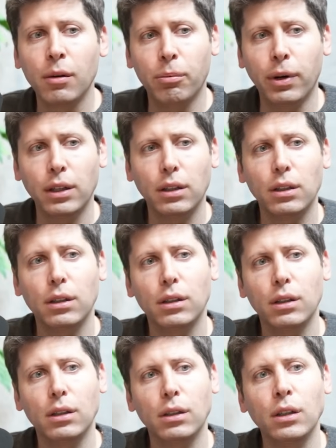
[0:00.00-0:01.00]
But,
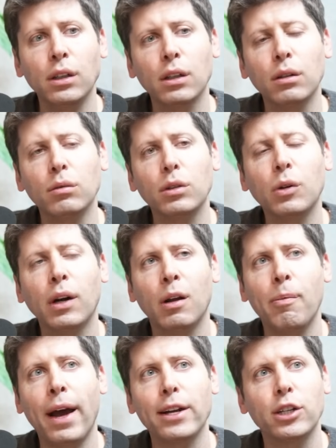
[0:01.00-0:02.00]
you know, you can
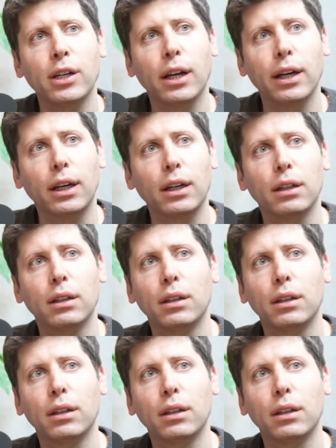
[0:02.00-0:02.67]
imagine like